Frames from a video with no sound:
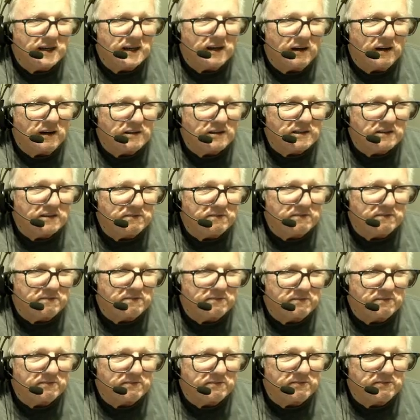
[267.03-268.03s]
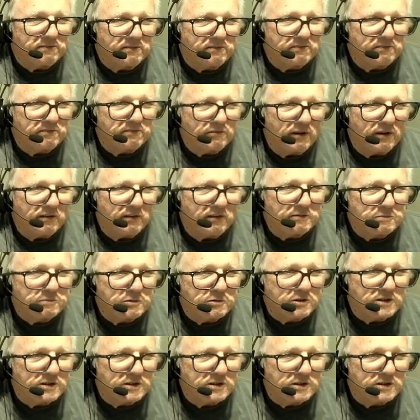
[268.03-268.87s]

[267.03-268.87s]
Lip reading: There's the frames per